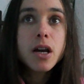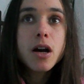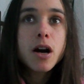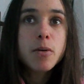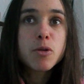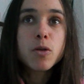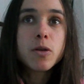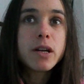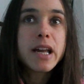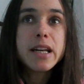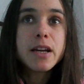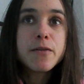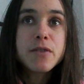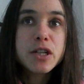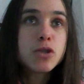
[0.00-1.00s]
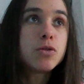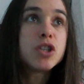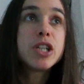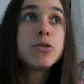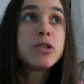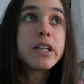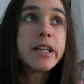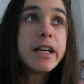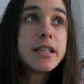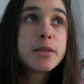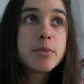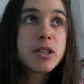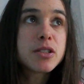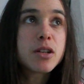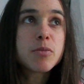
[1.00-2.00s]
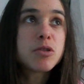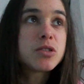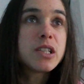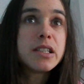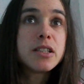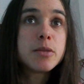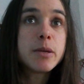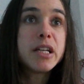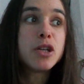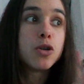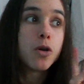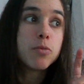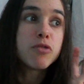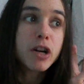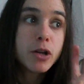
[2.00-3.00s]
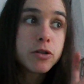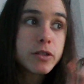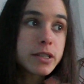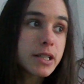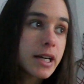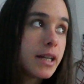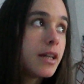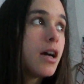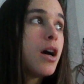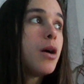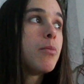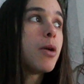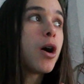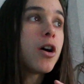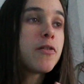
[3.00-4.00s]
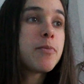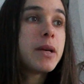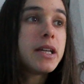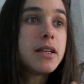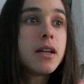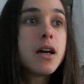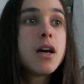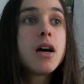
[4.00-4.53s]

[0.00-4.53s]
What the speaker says: I'm not on any official shielding list because I'm considered to be not priority, but I've been,